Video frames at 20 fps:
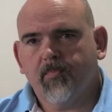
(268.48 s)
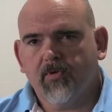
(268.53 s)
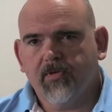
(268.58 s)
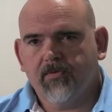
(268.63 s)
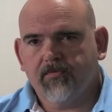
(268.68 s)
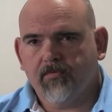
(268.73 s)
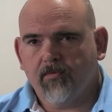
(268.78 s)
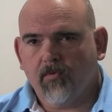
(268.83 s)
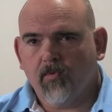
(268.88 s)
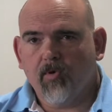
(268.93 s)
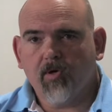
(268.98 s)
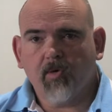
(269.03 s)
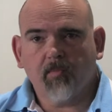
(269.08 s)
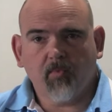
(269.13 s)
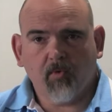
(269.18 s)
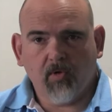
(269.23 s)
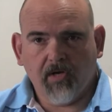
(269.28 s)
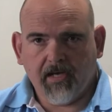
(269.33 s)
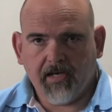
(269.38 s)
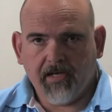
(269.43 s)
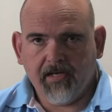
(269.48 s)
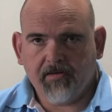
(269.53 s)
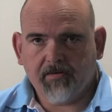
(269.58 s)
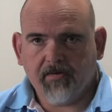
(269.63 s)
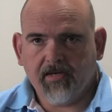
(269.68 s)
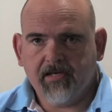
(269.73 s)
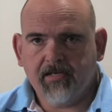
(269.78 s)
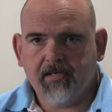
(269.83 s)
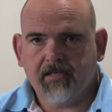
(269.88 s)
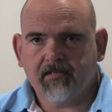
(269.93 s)
0.4 and a
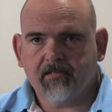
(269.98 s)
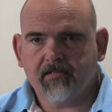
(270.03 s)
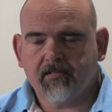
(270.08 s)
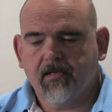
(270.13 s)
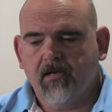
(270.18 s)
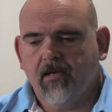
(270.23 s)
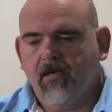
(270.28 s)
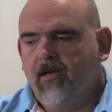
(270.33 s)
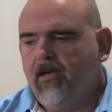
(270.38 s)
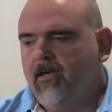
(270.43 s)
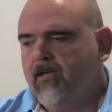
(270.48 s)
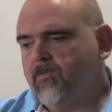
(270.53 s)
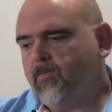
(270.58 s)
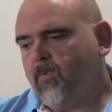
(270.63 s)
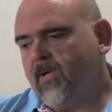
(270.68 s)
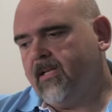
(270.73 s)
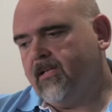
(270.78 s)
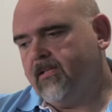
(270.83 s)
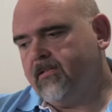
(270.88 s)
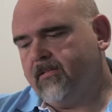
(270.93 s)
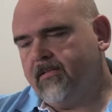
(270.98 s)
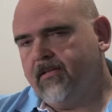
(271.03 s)
0.8 radius, as well as